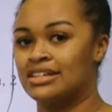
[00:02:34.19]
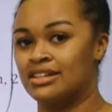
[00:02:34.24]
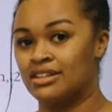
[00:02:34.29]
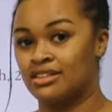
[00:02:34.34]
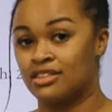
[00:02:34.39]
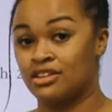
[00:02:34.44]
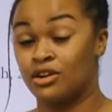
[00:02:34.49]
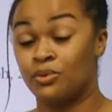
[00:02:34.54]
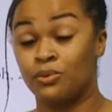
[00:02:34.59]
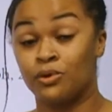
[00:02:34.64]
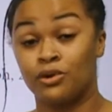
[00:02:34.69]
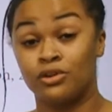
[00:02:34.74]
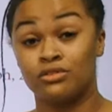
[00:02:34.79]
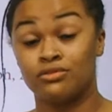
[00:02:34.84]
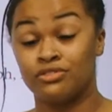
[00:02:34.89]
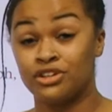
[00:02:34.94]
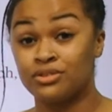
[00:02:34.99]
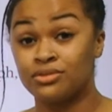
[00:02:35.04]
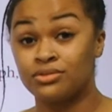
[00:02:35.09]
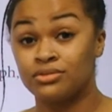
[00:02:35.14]
their
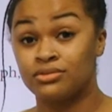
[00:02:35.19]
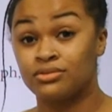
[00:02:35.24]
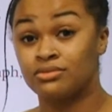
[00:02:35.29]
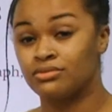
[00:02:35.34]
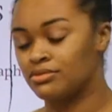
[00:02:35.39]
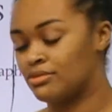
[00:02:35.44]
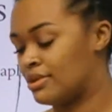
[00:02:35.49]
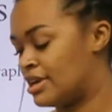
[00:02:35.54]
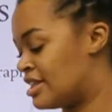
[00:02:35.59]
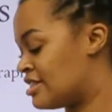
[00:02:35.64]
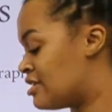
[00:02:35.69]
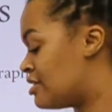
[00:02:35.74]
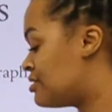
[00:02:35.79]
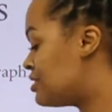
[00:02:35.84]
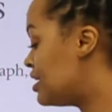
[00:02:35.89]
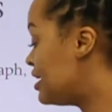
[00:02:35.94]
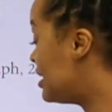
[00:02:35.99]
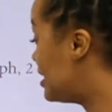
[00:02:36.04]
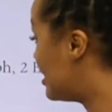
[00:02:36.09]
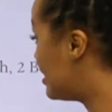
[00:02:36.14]
worldview and their
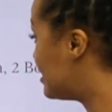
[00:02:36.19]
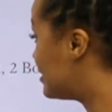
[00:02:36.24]
thinking.